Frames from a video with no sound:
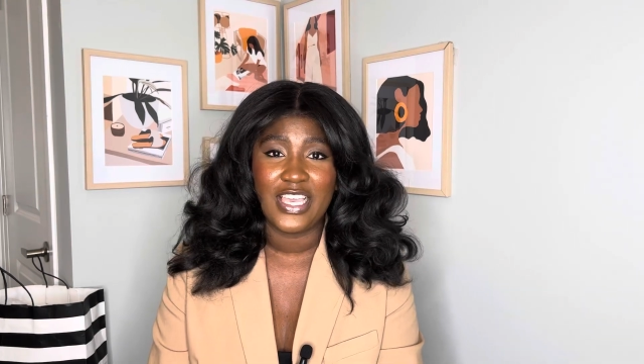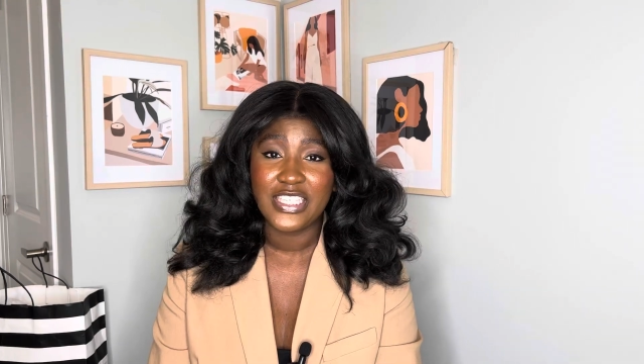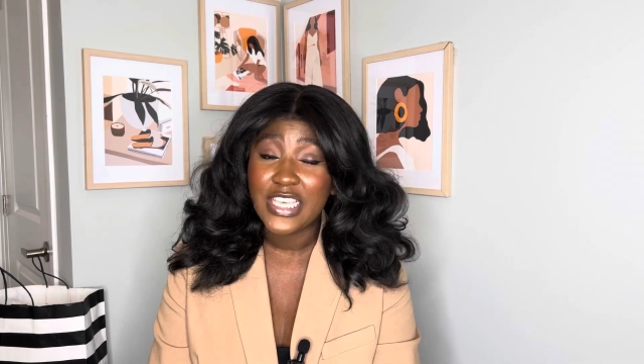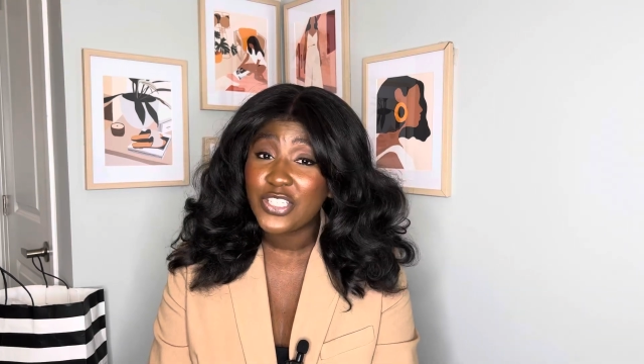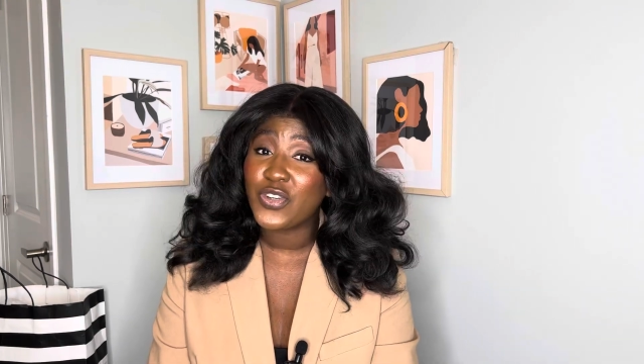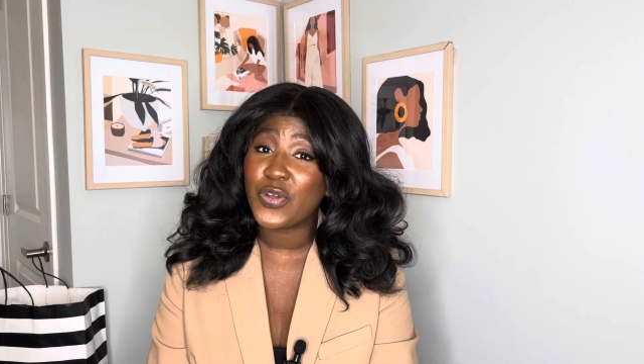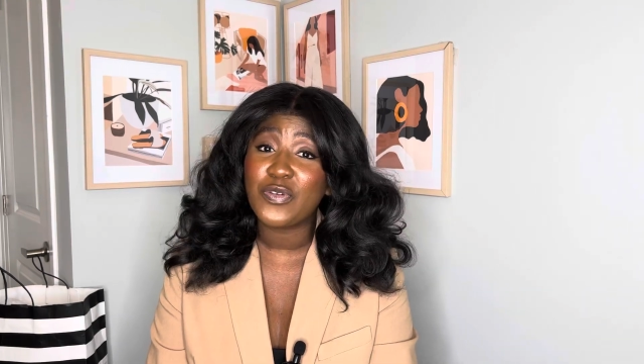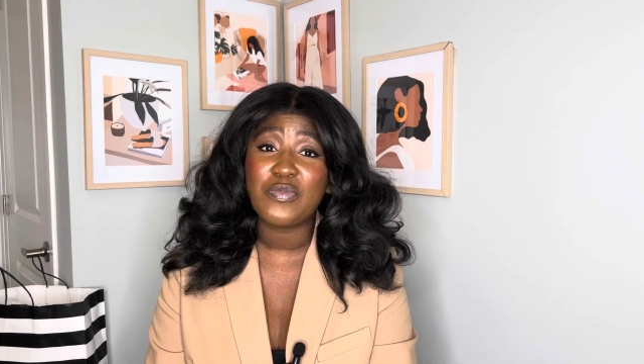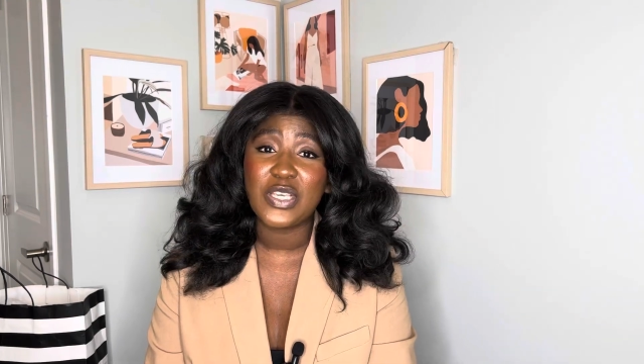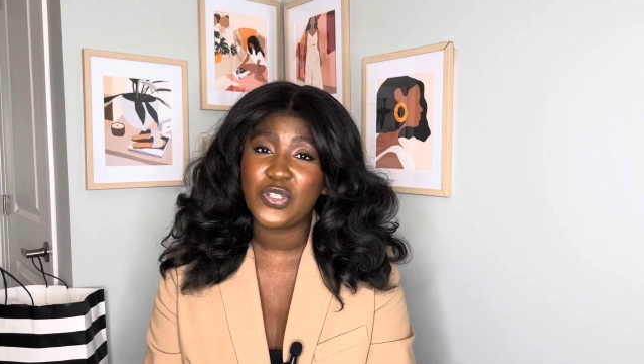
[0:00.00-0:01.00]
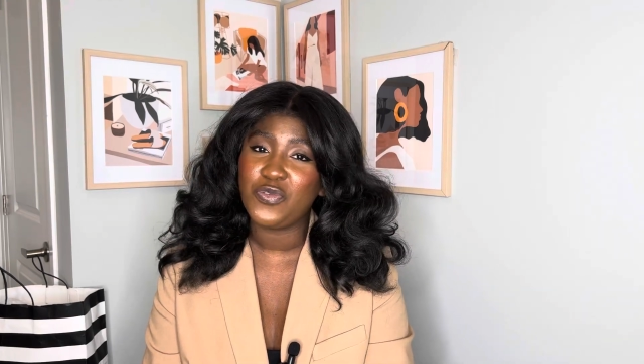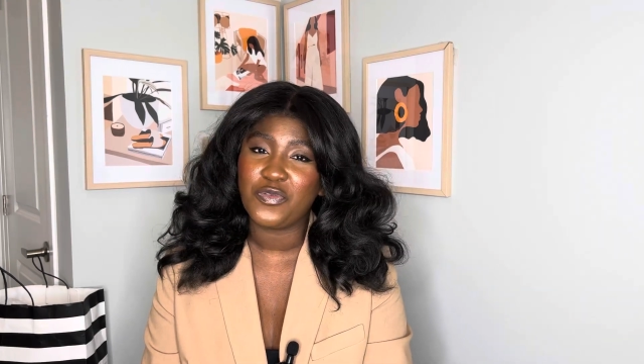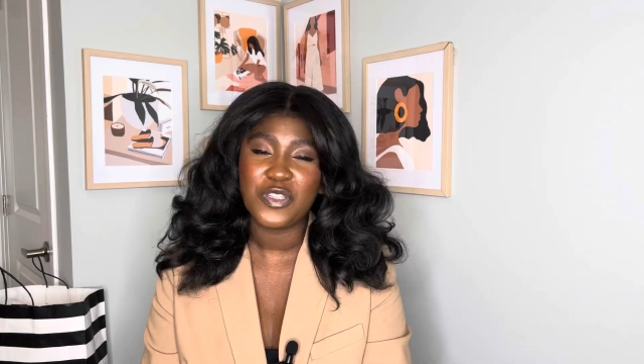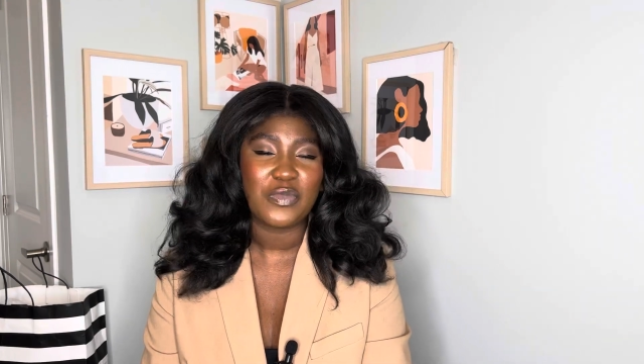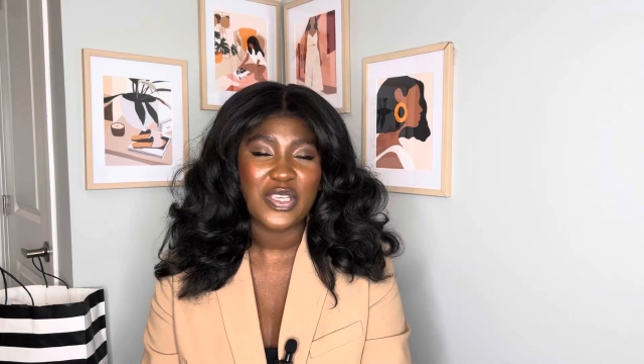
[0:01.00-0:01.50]
Yes, you're gonna make new
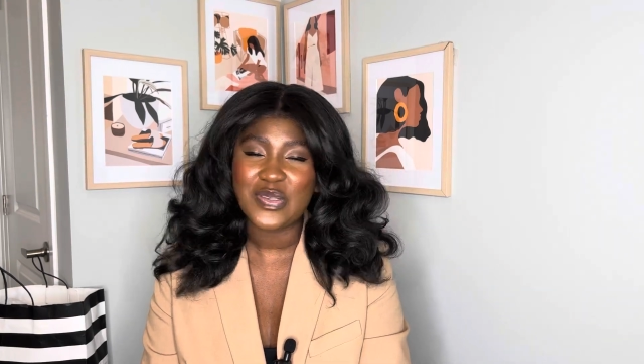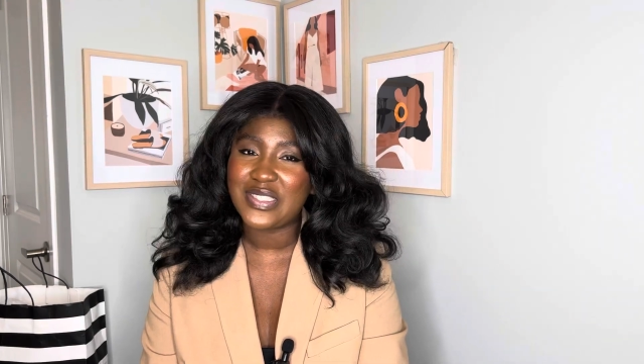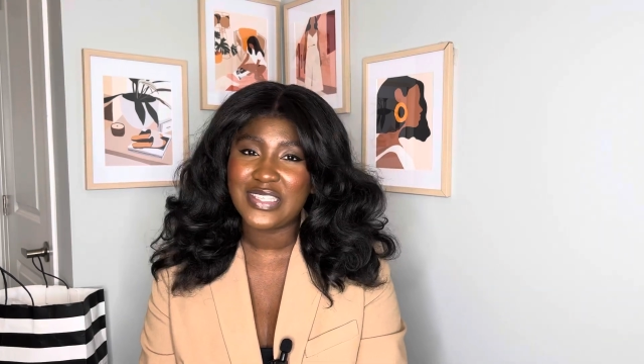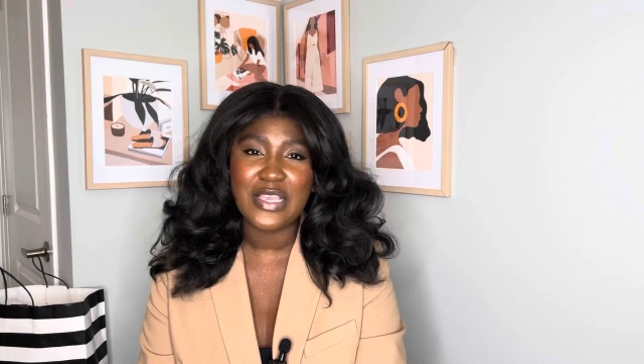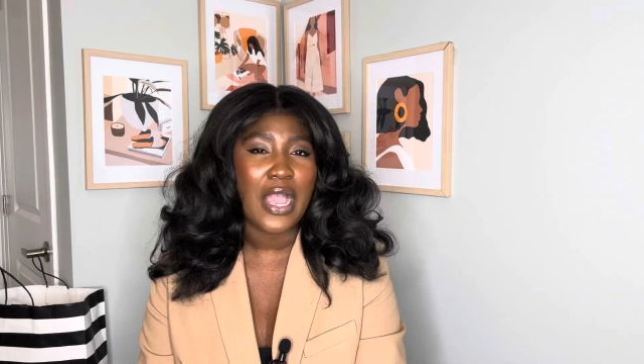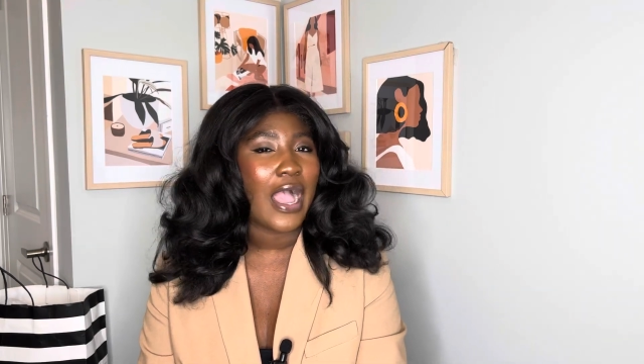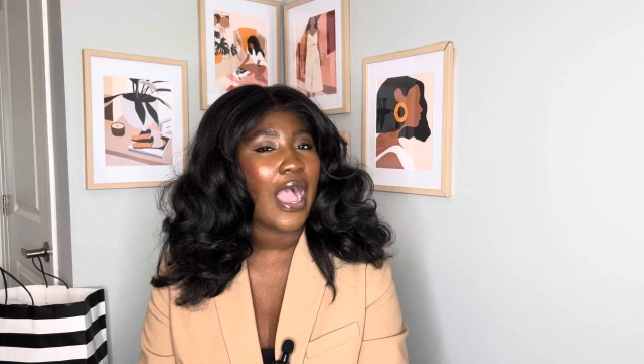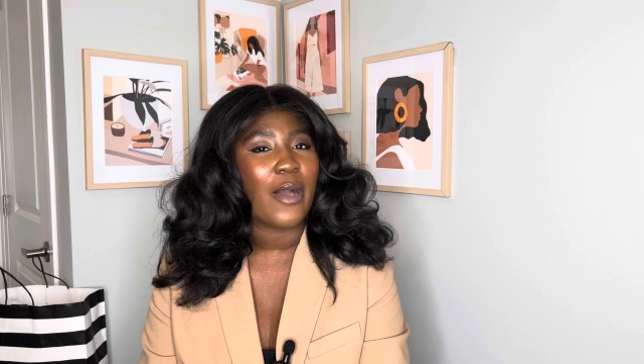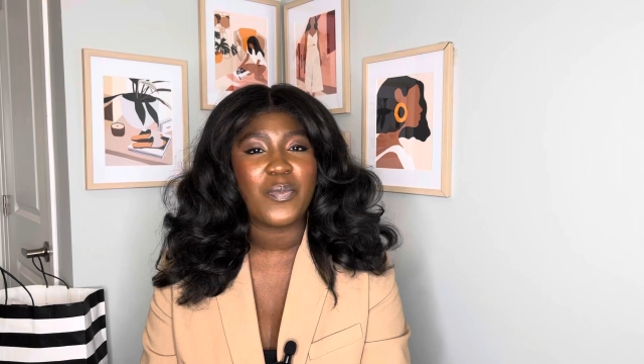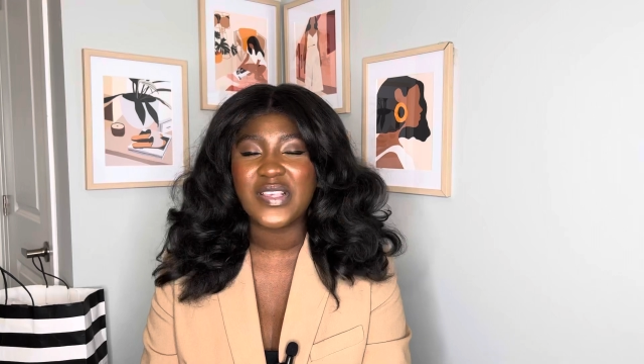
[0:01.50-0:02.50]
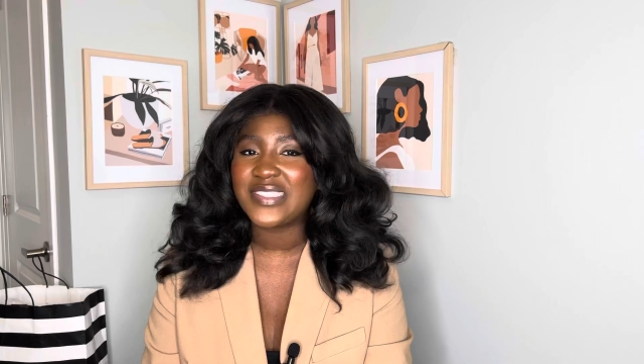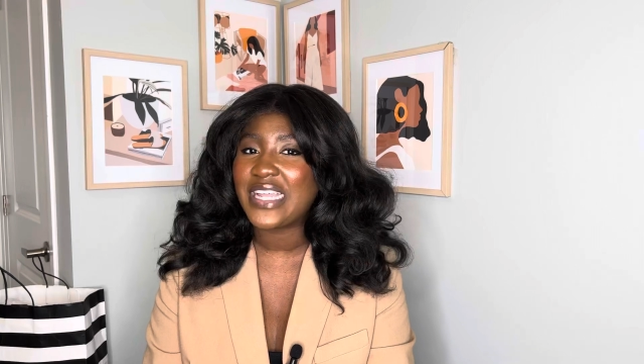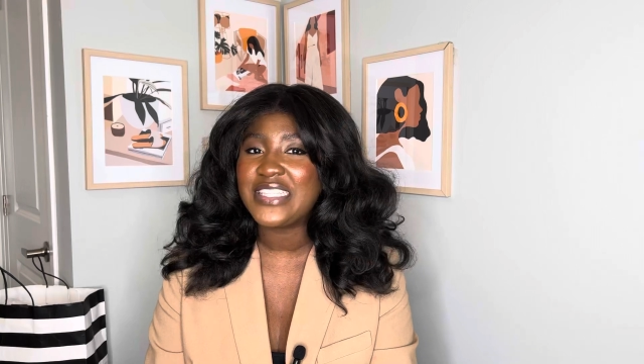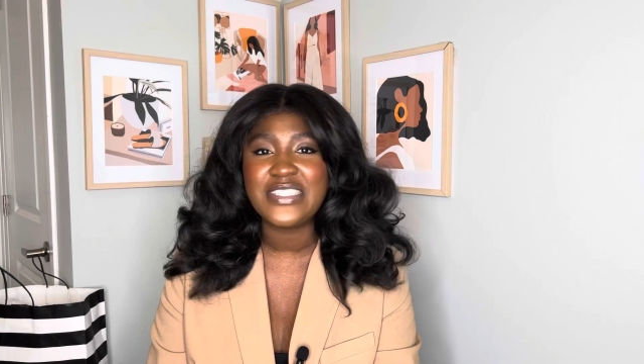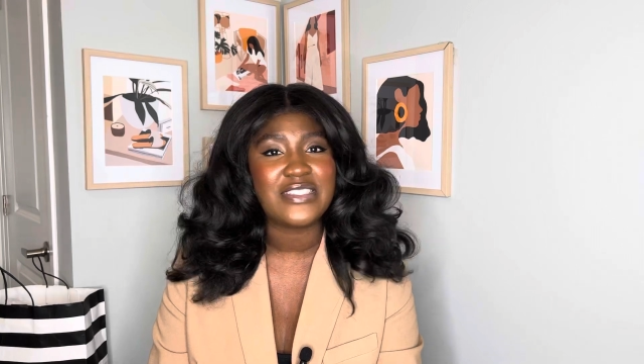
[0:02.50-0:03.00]
friends, but you see, our
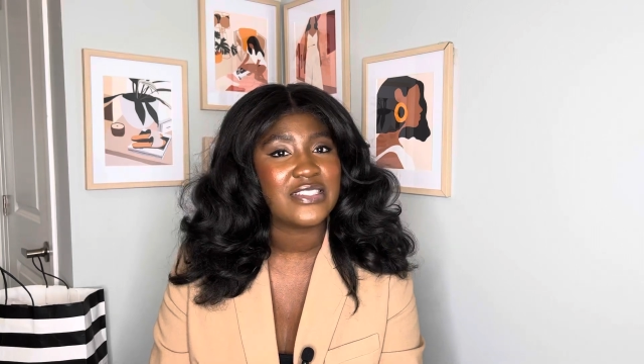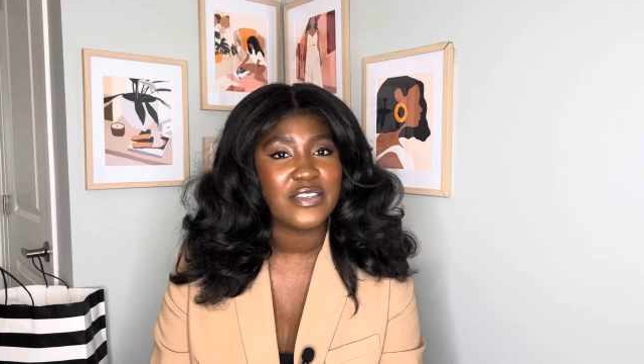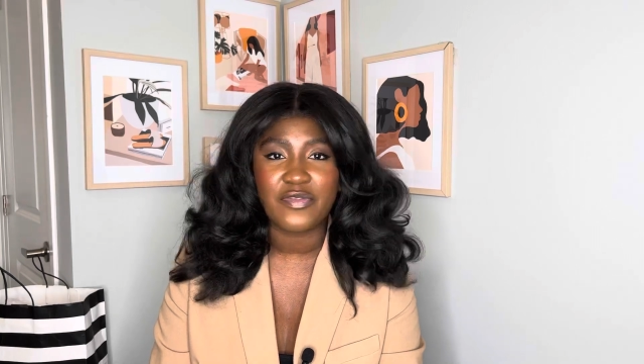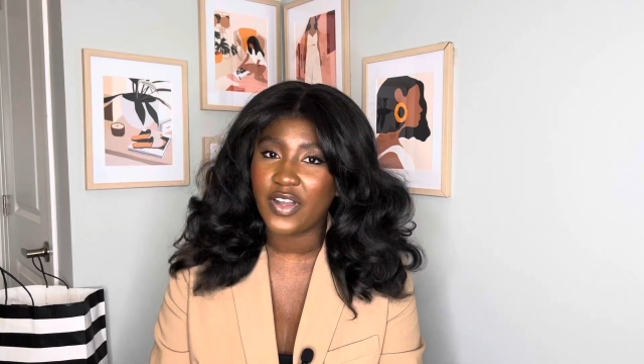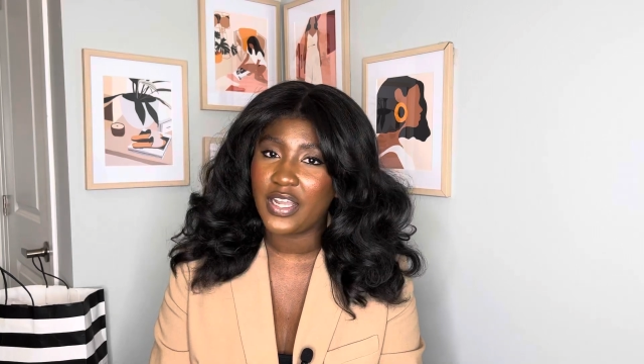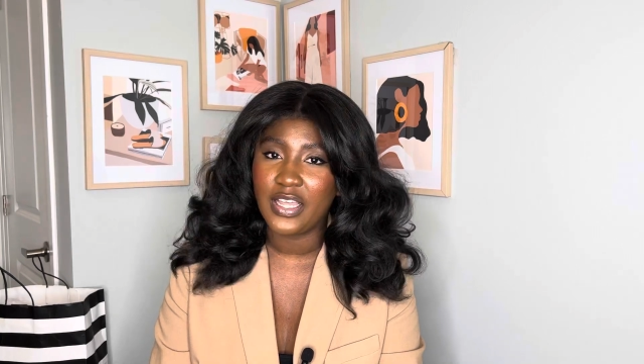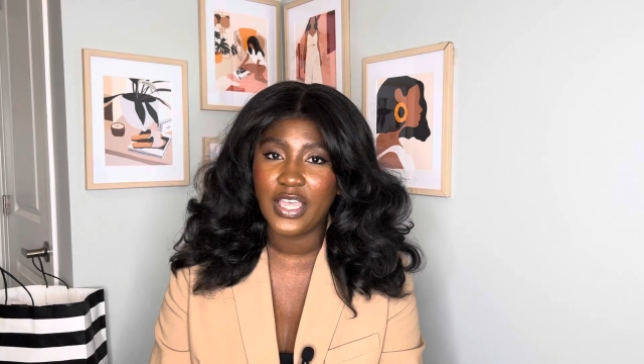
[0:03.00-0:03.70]
personalities differ.